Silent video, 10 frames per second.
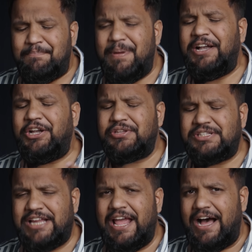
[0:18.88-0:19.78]
in a bid to
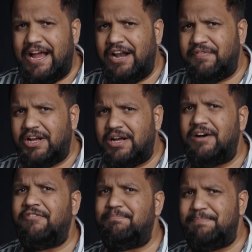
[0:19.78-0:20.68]
stay ahead of the
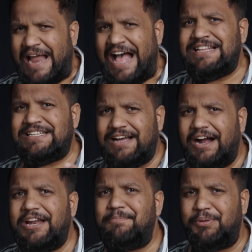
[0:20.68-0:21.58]
curve, brands
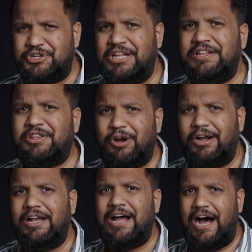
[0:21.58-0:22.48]
started pushing the
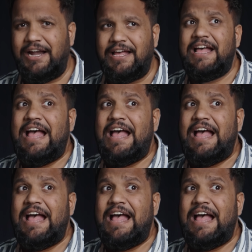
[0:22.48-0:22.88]
throttle hard.